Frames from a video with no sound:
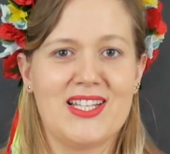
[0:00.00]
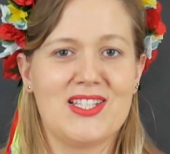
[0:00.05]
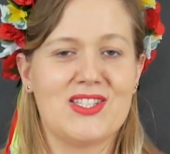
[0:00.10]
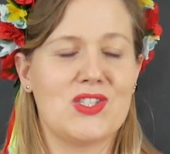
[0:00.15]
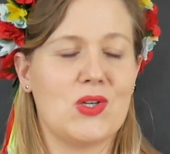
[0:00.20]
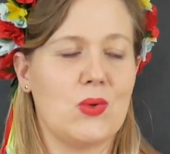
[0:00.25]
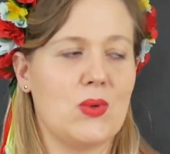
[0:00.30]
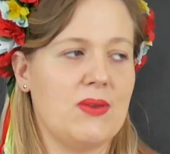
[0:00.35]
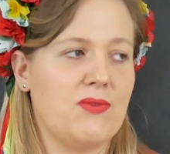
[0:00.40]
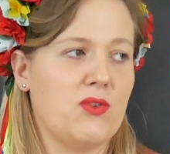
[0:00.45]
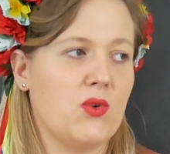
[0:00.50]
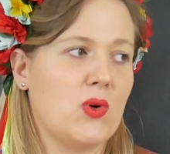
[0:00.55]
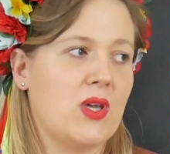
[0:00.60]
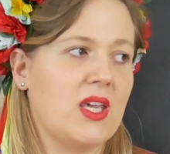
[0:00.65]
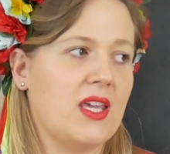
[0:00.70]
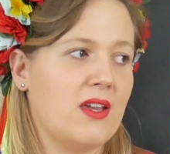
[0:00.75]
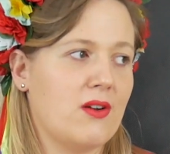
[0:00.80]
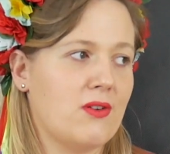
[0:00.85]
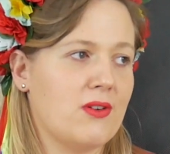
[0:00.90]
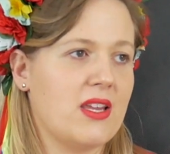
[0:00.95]
So if you
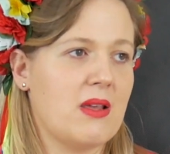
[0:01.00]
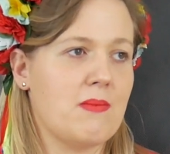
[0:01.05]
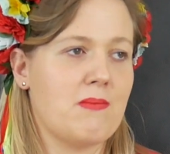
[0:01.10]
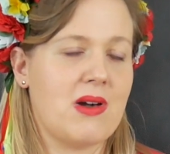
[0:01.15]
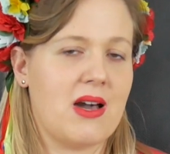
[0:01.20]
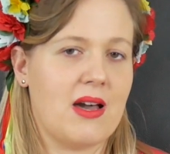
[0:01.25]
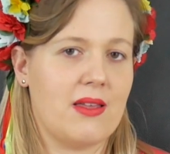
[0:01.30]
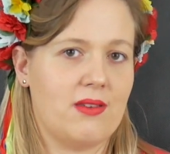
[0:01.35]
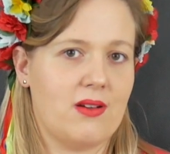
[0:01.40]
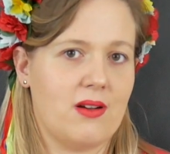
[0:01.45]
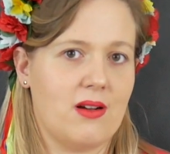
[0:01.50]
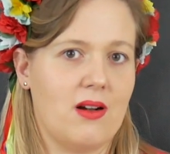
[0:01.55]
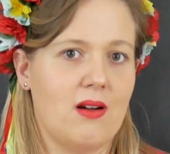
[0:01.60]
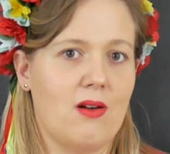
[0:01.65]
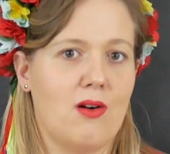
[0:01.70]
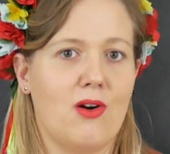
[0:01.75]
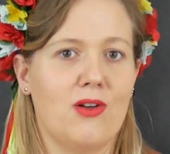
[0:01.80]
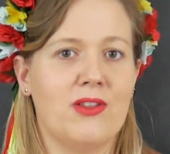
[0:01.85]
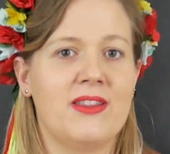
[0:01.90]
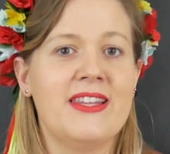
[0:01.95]
hear the
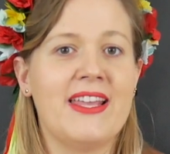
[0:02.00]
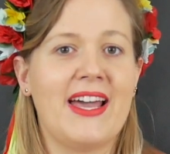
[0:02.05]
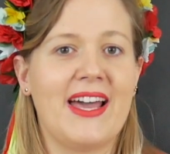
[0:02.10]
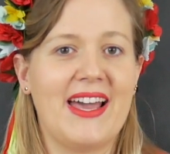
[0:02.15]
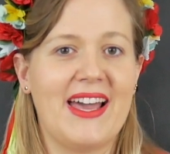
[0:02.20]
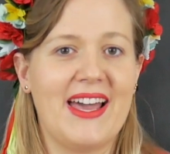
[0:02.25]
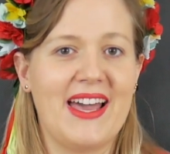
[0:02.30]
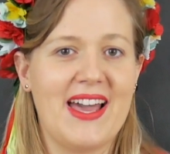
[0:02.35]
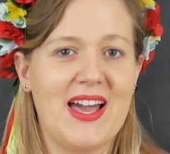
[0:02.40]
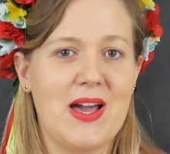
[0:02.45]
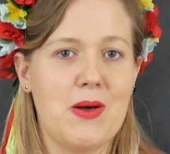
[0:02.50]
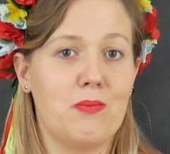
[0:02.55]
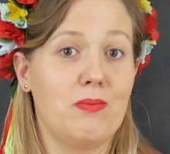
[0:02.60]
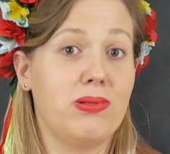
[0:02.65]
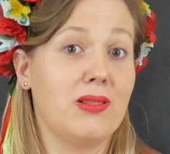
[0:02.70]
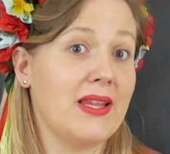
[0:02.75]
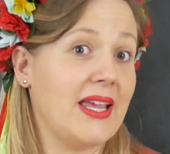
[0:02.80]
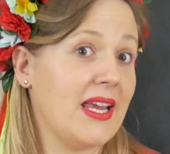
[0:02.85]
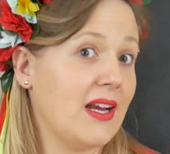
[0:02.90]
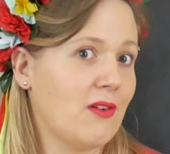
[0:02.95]
mother on the
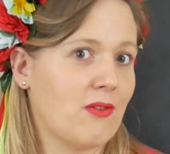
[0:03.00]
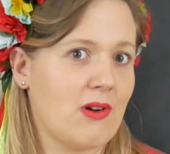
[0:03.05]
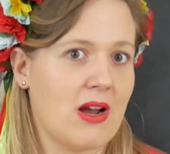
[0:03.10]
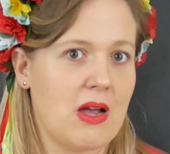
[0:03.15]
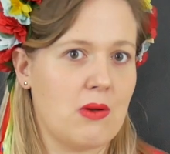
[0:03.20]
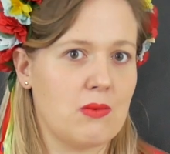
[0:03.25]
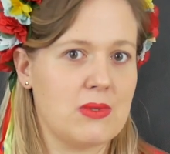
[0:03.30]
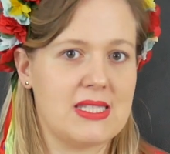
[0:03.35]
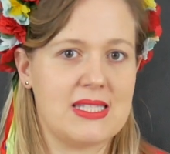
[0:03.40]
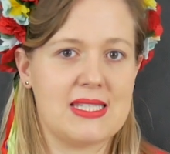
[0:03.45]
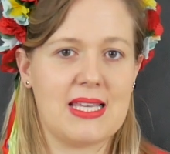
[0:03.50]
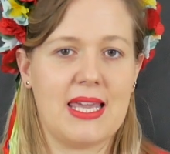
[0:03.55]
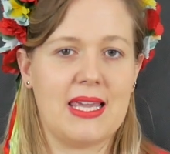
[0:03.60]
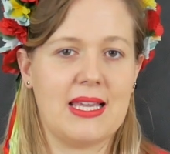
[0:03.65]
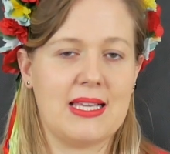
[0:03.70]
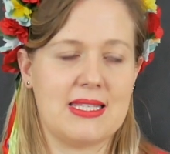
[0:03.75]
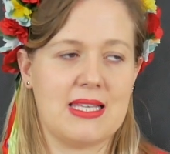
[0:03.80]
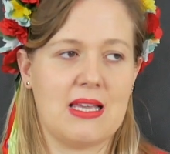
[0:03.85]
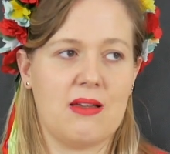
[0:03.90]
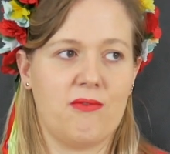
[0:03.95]
playground
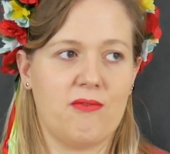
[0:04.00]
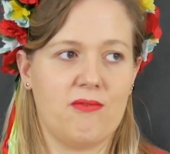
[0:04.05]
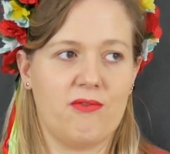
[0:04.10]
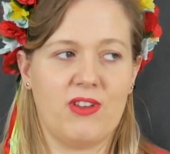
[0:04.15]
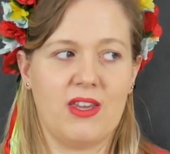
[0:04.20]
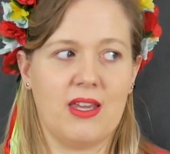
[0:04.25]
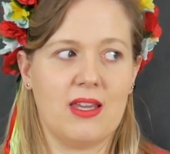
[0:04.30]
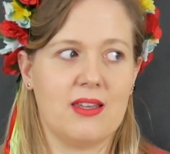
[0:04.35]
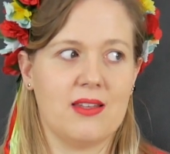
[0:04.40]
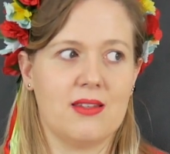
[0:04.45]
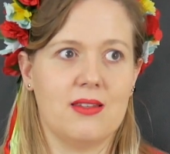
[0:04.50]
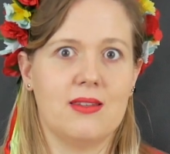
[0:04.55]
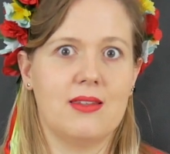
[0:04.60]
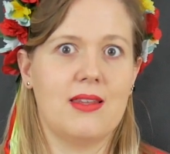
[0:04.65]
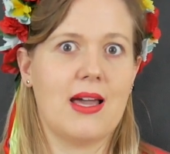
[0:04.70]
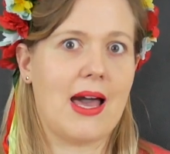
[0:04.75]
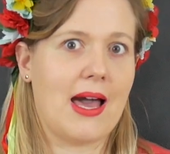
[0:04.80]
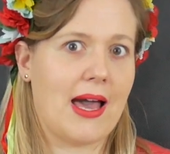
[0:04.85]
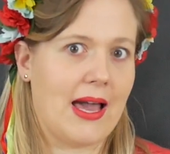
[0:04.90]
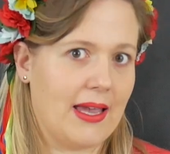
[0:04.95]
saying something,
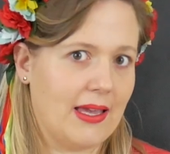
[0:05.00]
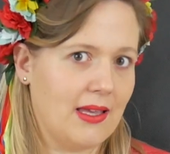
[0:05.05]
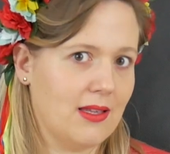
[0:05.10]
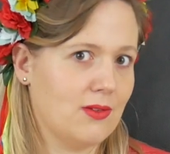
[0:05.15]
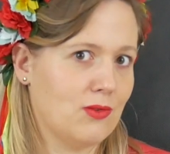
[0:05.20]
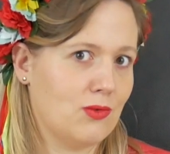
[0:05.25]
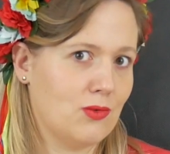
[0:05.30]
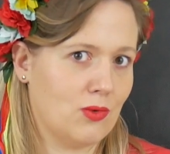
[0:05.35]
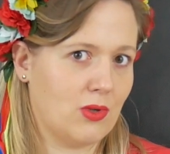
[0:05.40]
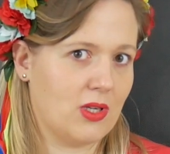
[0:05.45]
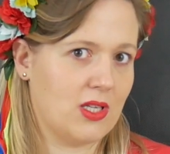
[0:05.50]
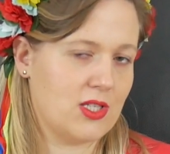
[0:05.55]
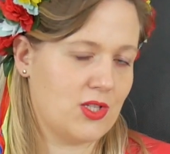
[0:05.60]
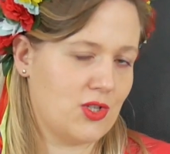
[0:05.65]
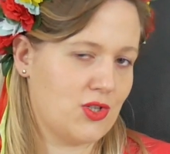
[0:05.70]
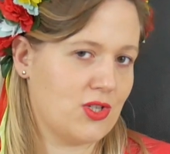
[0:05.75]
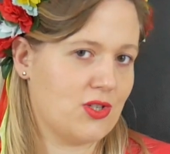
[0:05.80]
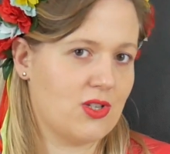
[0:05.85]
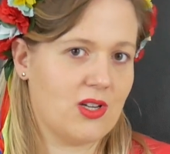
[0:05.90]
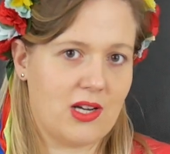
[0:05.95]
die, to
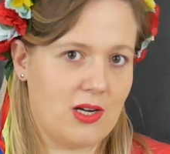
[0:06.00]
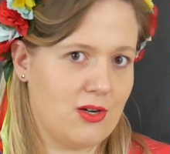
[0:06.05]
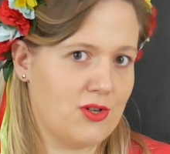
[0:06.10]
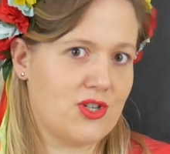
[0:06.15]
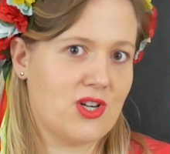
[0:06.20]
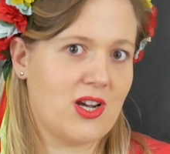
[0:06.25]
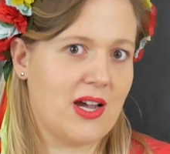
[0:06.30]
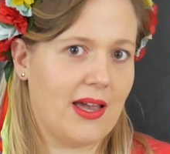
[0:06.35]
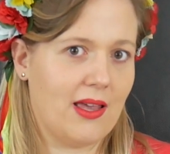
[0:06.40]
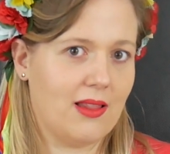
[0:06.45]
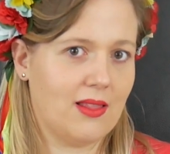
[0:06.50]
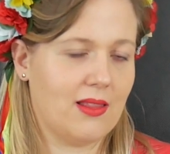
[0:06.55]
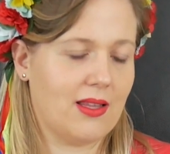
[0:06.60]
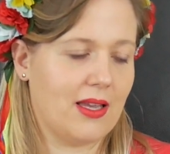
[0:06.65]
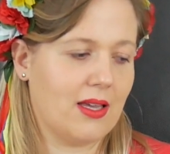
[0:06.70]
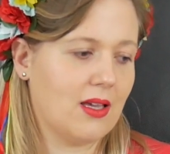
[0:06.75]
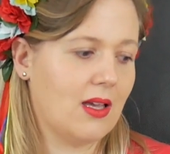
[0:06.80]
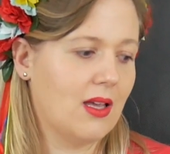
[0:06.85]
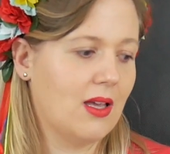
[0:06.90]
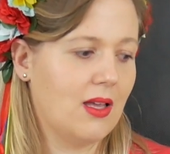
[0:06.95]
her child,
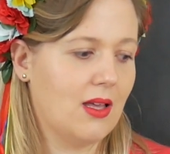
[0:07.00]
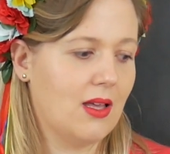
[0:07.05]
like,